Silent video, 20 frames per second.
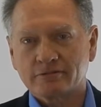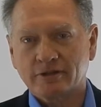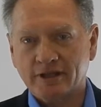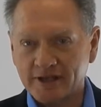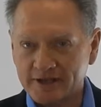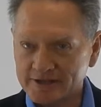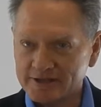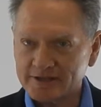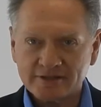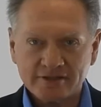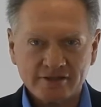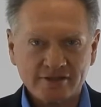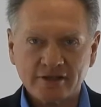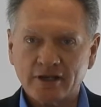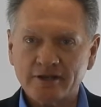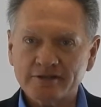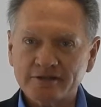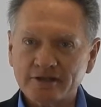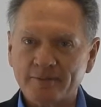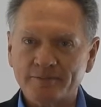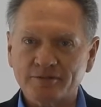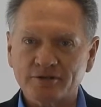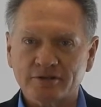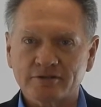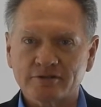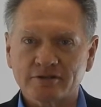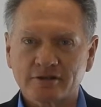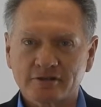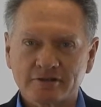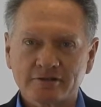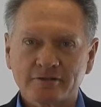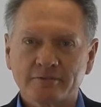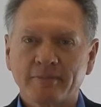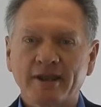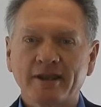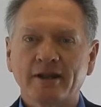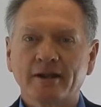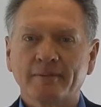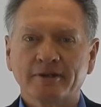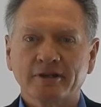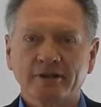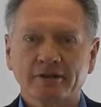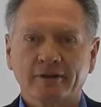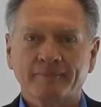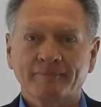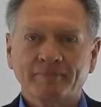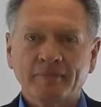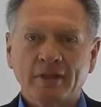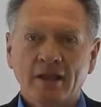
And this is assumptions. This is a made-up deal.